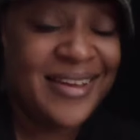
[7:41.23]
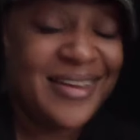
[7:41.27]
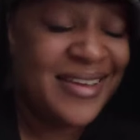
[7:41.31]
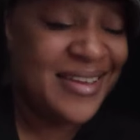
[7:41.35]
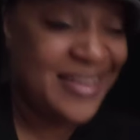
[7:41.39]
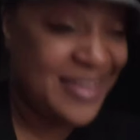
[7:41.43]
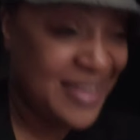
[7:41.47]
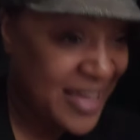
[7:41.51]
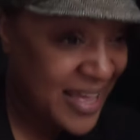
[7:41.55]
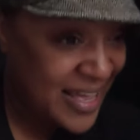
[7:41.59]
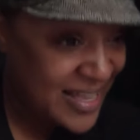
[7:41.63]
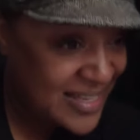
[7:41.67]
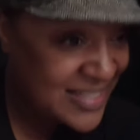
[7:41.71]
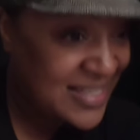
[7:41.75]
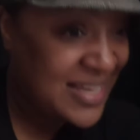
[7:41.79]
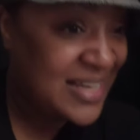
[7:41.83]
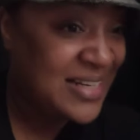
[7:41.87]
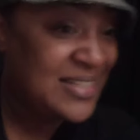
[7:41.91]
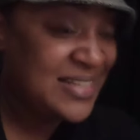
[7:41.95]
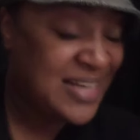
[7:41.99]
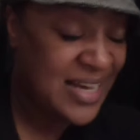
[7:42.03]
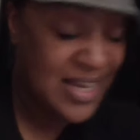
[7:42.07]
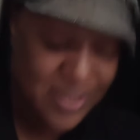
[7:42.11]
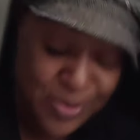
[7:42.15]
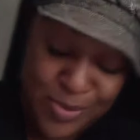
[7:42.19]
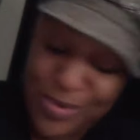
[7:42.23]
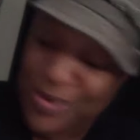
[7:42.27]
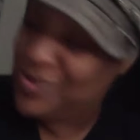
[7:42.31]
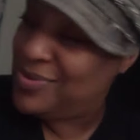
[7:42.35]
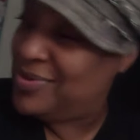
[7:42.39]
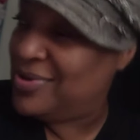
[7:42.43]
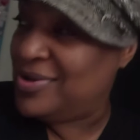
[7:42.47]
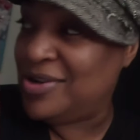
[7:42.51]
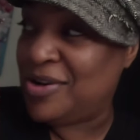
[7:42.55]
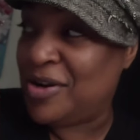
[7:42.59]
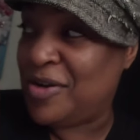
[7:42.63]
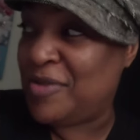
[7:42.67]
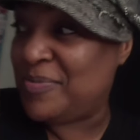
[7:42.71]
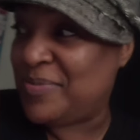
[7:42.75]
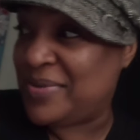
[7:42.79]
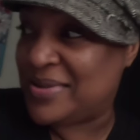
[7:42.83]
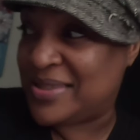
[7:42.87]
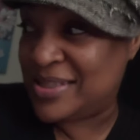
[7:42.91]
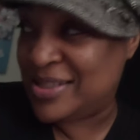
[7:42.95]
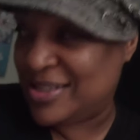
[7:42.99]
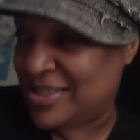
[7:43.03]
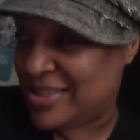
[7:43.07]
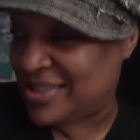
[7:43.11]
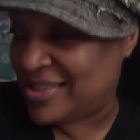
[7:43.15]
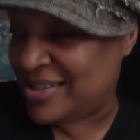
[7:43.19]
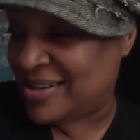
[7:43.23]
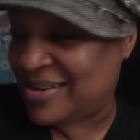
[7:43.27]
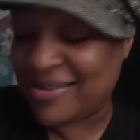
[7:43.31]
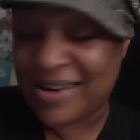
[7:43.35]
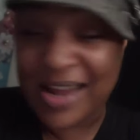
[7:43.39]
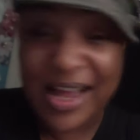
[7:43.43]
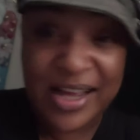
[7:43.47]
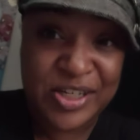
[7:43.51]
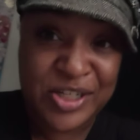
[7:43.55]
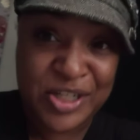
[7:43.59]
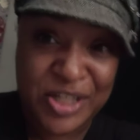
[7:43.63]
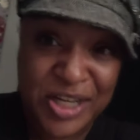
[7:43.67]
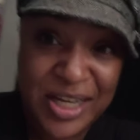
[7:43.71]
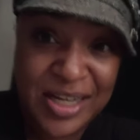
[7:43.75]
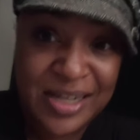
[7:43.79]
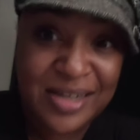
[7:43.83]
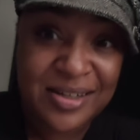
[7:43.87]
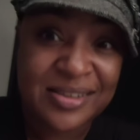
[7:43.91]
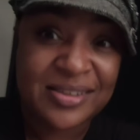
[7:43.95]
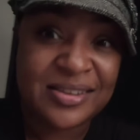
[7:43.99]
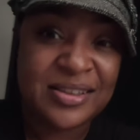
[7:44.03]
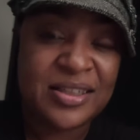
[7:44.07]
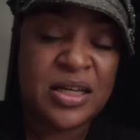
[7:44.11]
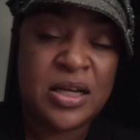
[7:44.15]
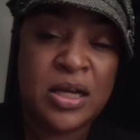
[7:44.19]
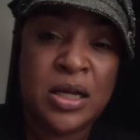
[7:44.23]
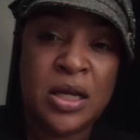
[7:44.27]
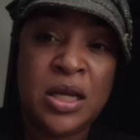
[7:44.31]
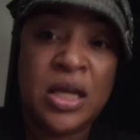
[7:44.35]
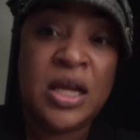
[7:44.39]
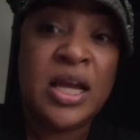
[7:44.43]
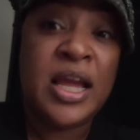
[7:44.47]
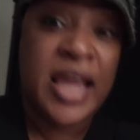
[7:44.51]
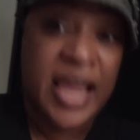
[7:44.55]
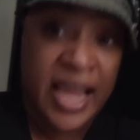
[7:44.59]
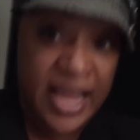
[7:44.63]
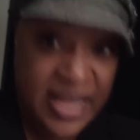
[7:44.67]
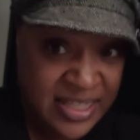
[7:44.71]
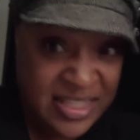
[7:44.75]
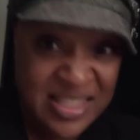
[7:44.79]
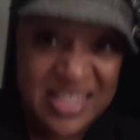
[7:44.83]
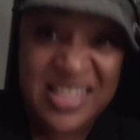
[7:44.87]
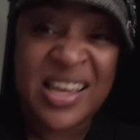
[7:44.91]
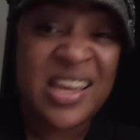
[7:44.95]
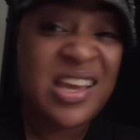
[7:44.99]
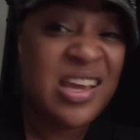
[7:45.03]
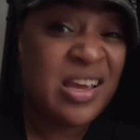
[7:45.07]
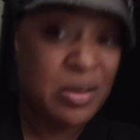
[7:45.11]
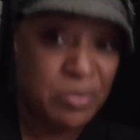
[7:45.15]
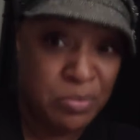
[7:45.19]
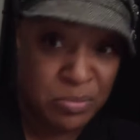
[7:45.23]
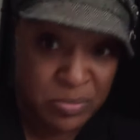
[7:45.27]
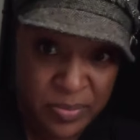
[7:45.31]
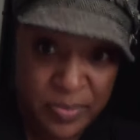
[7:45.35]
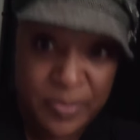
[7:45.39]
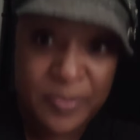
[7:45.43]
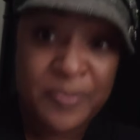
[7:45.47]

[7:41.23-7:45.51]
Yes, it does. Ooh, you know, your sister don't got chill. It's deep.